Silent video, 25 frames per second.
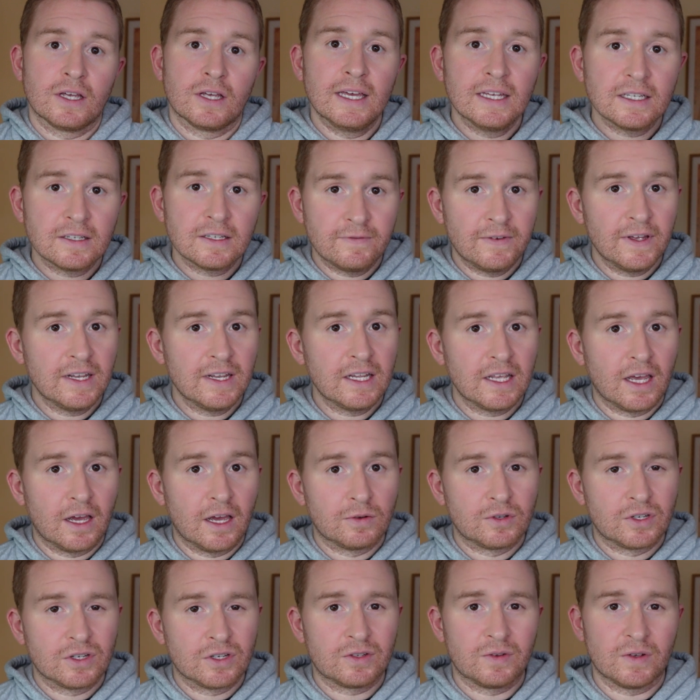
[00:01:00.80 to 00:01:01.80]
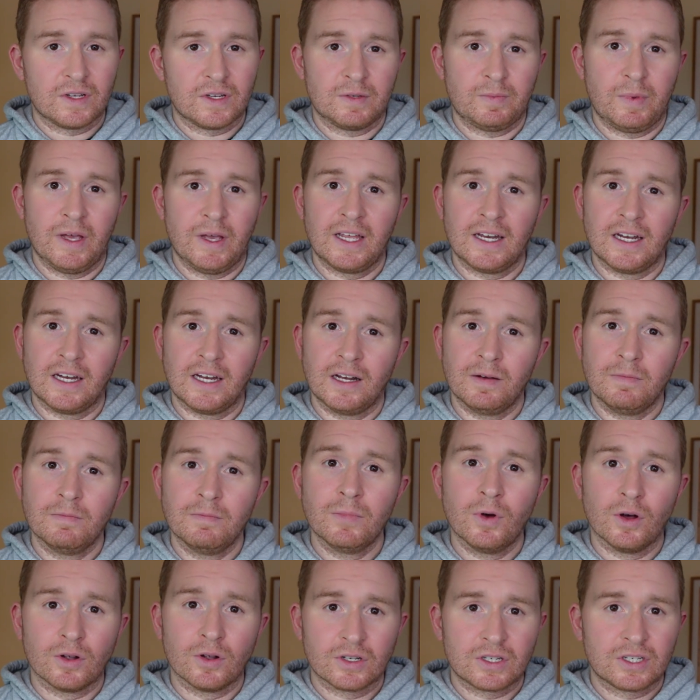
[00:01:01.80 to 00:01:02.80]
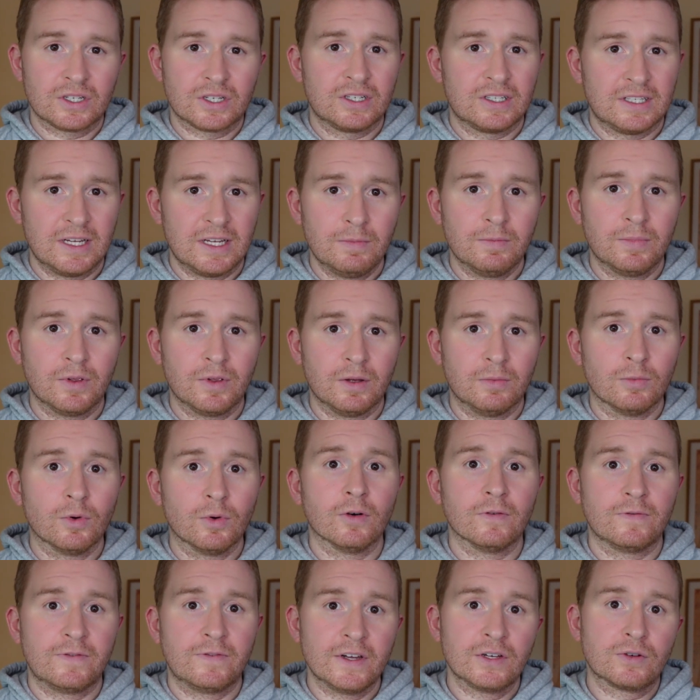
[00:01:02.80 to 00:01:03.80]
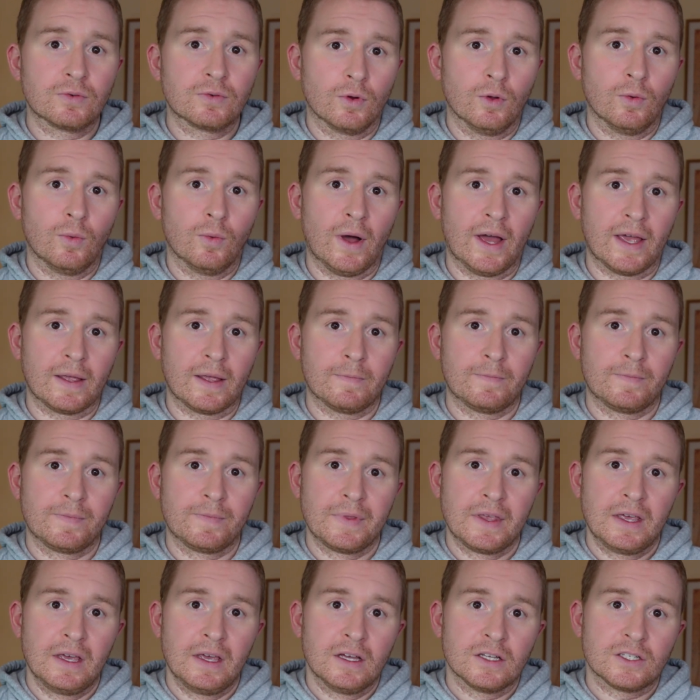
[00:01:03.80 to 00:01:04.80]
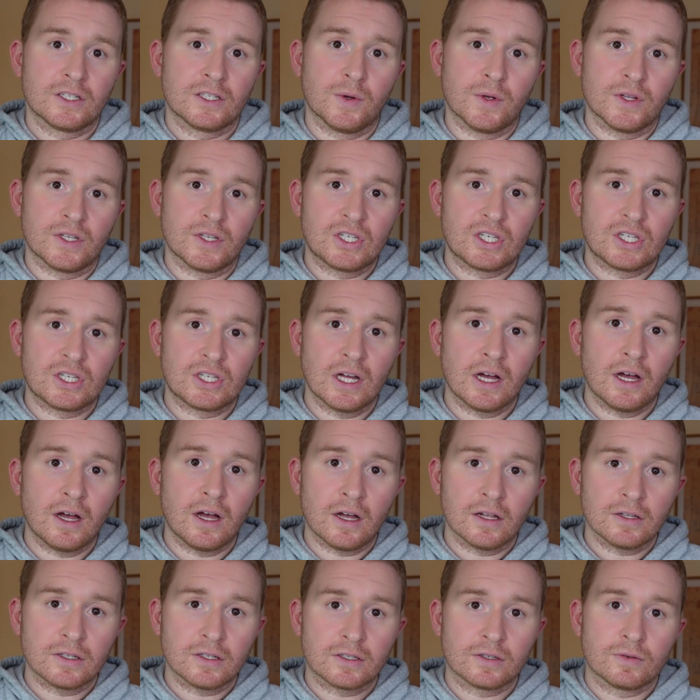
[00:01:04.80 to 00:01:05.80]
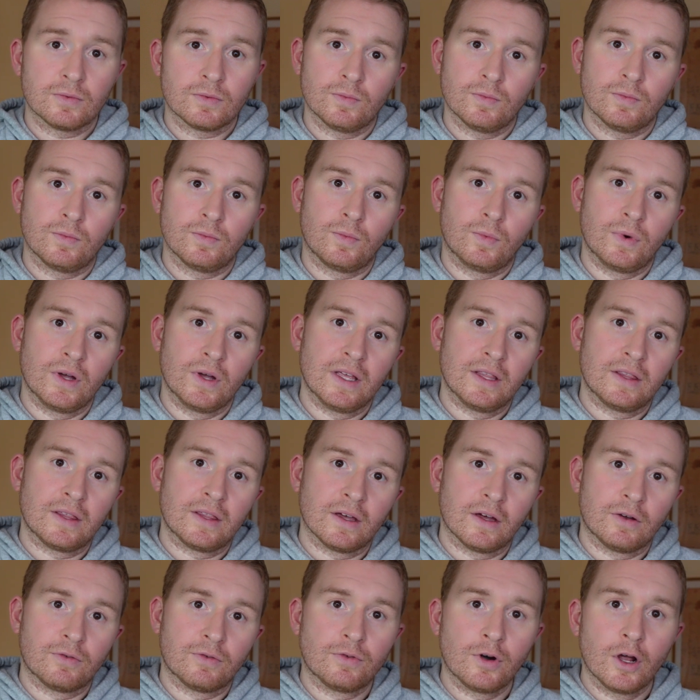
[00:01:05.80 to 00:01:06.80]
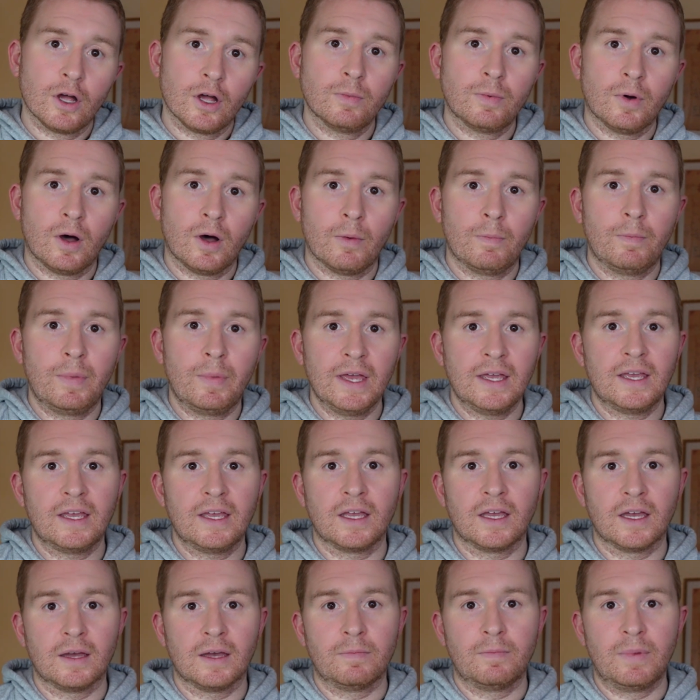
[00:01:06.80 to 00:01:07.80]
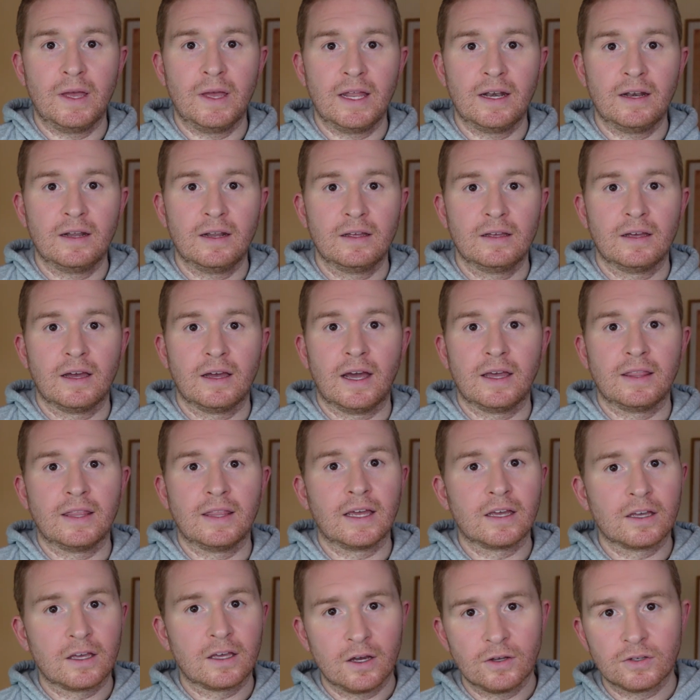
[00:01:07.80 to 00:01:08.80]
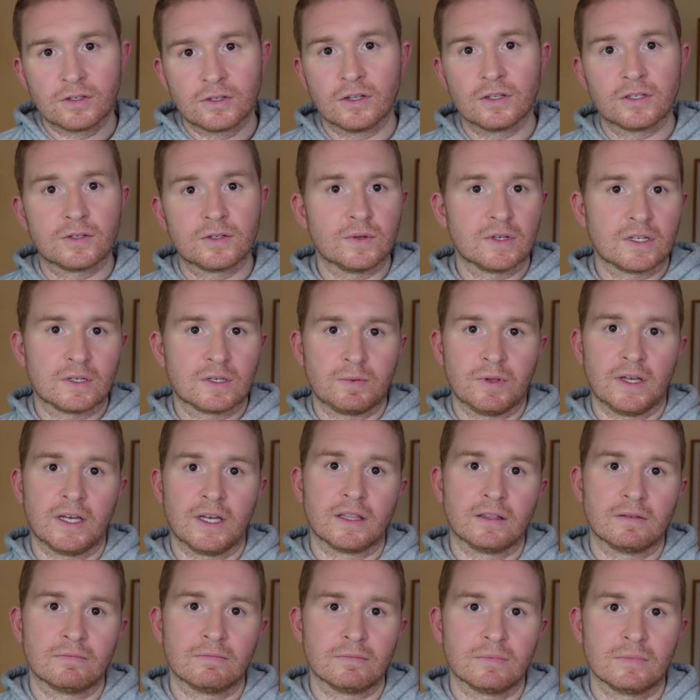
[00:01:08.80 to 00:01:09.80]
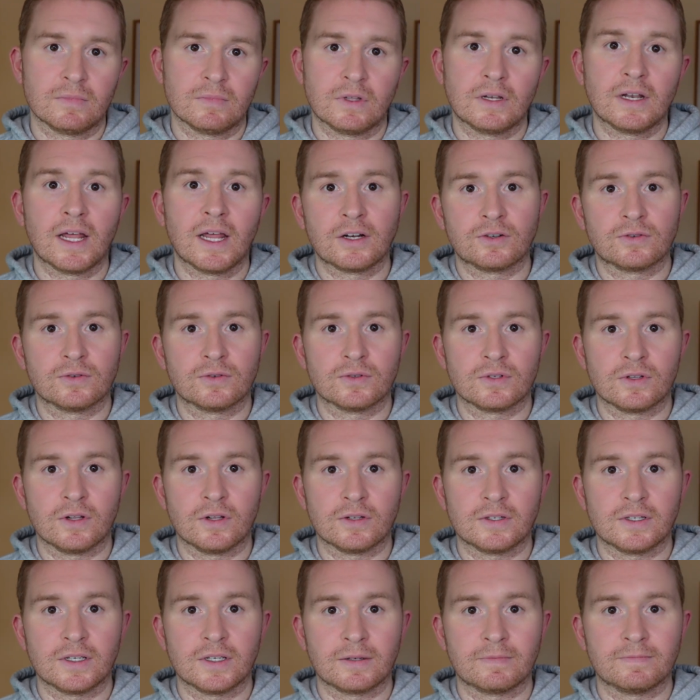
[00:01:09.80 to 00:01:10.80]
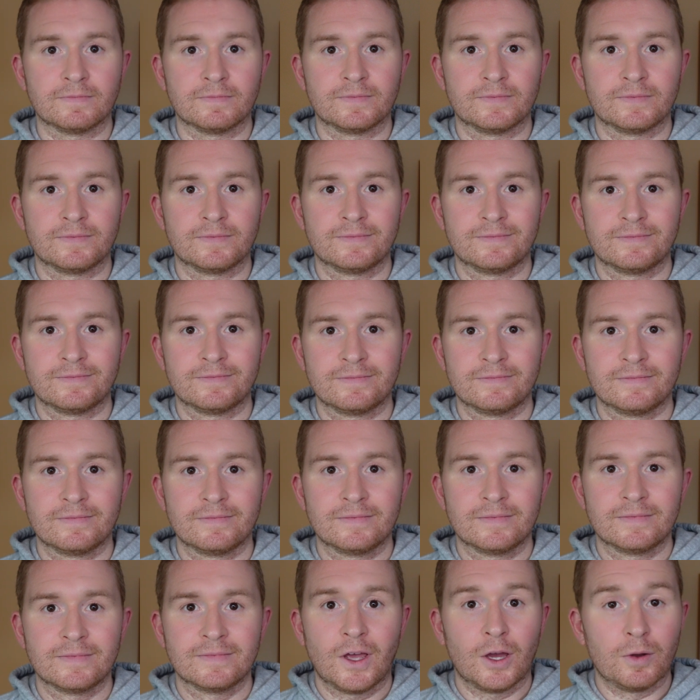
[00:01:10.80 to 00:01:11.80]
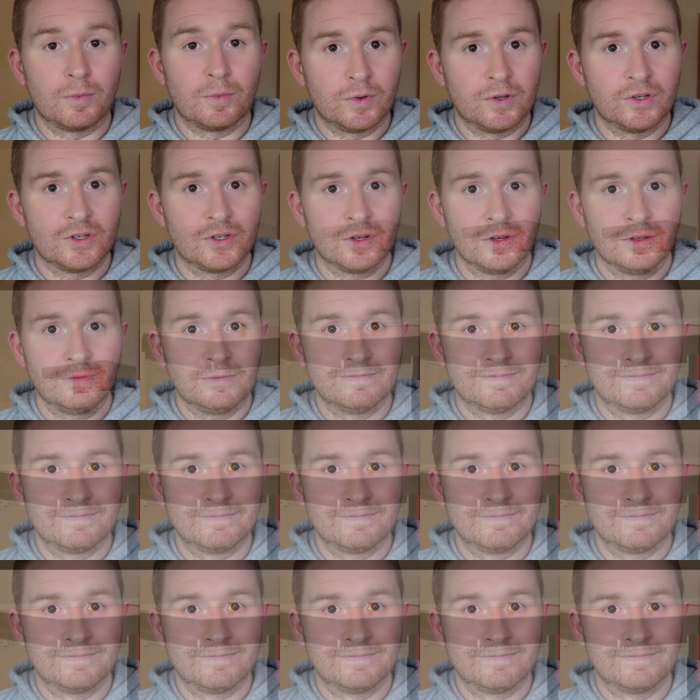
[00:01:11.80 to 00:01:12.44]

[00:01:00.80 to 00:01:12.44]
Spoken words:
here's a video just to explain it in a much simpler, more visual way. So it starts with a robot picking a bin and then goes on to explain the natural slotting. Hope you enjoy.